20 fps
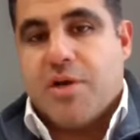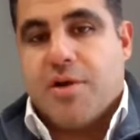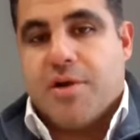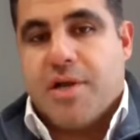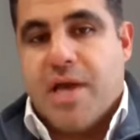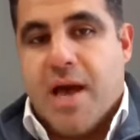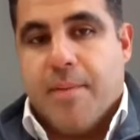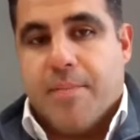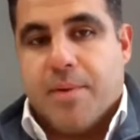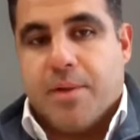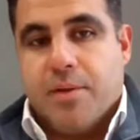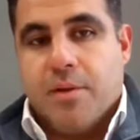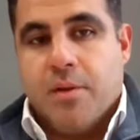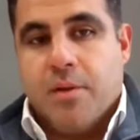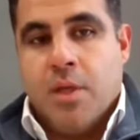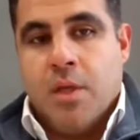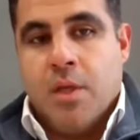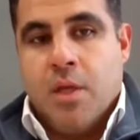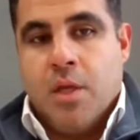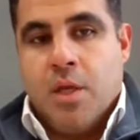out your capital.
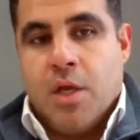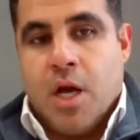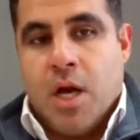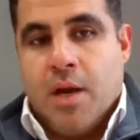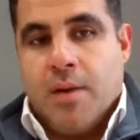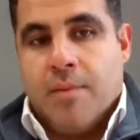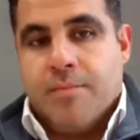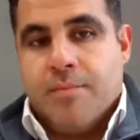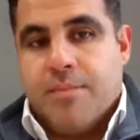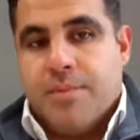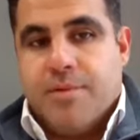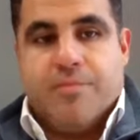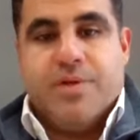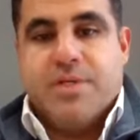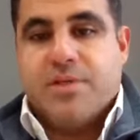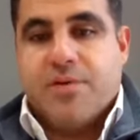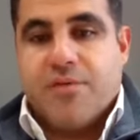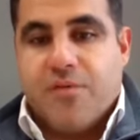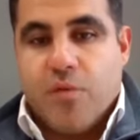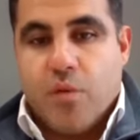The
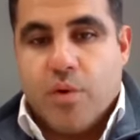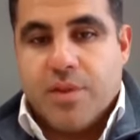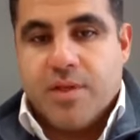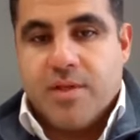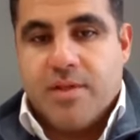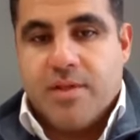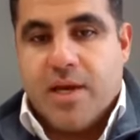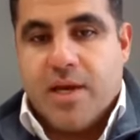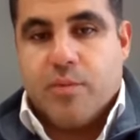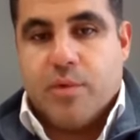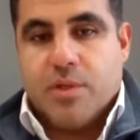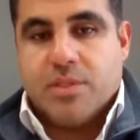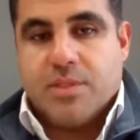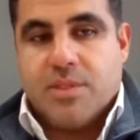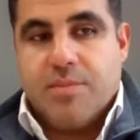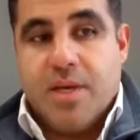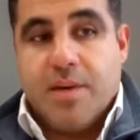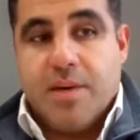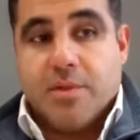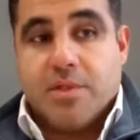reason for the debt was
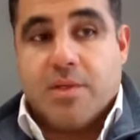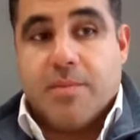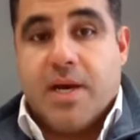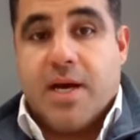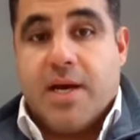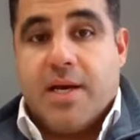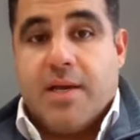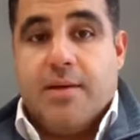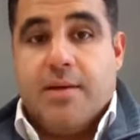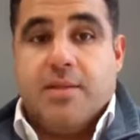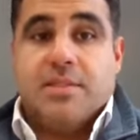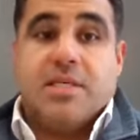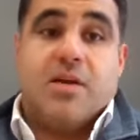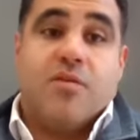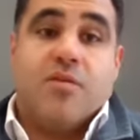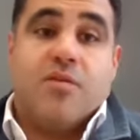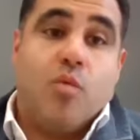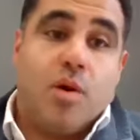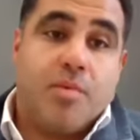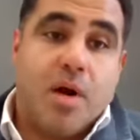to be able to buy, instead
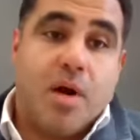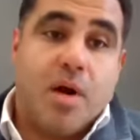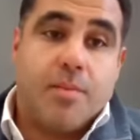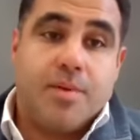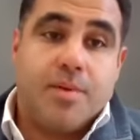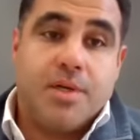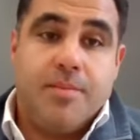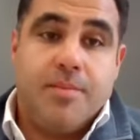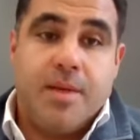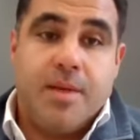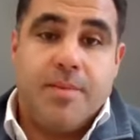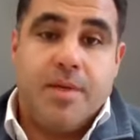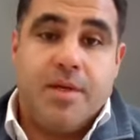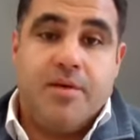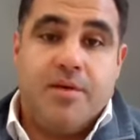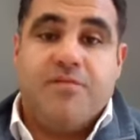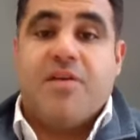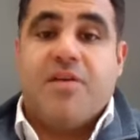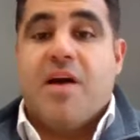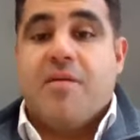of 1 property,
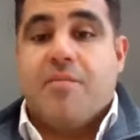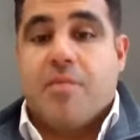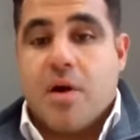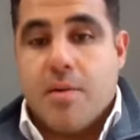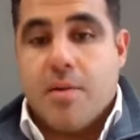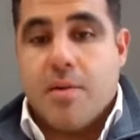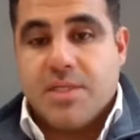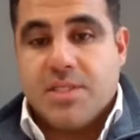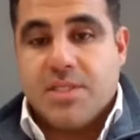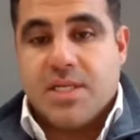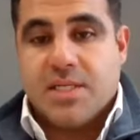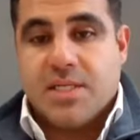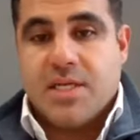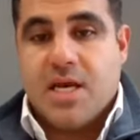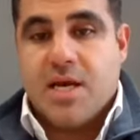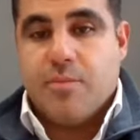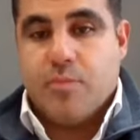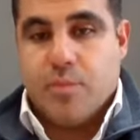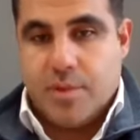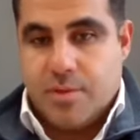maybe 5 properties at a
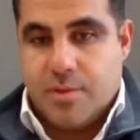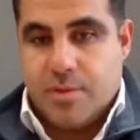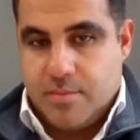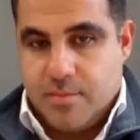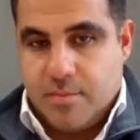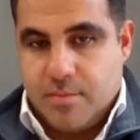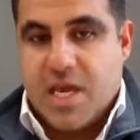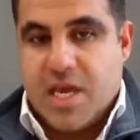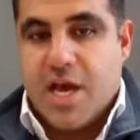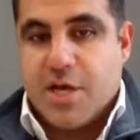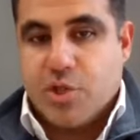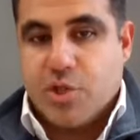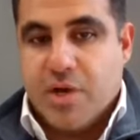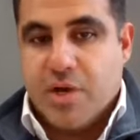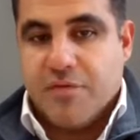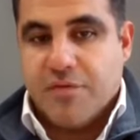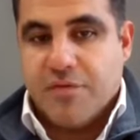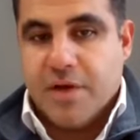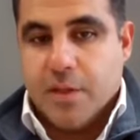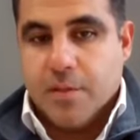time with the cash you have
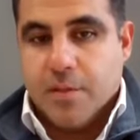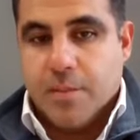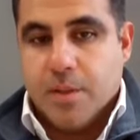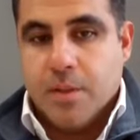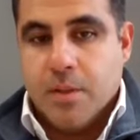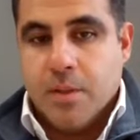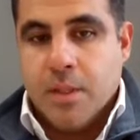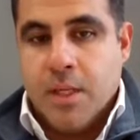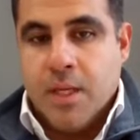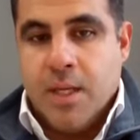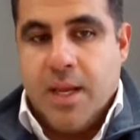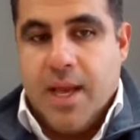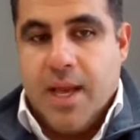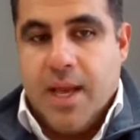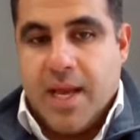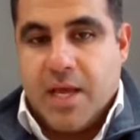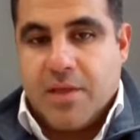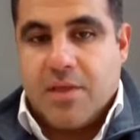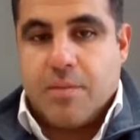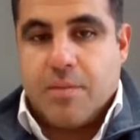available.
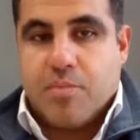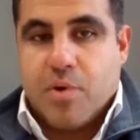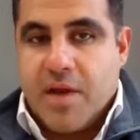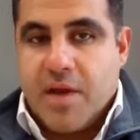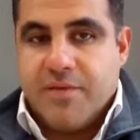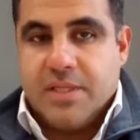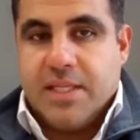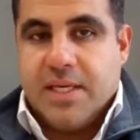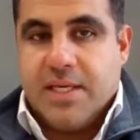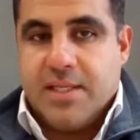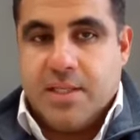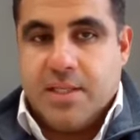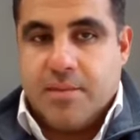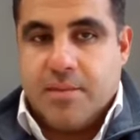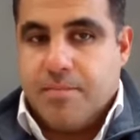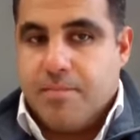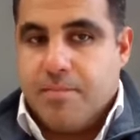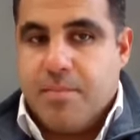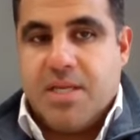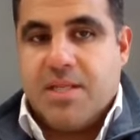And I think private
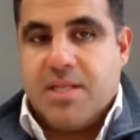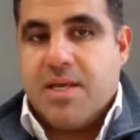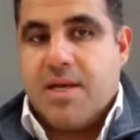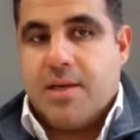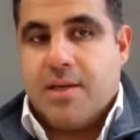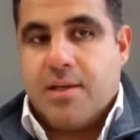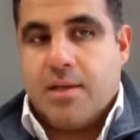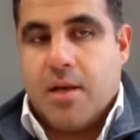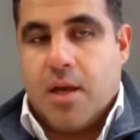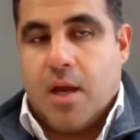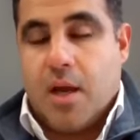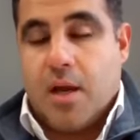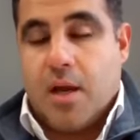lending made that,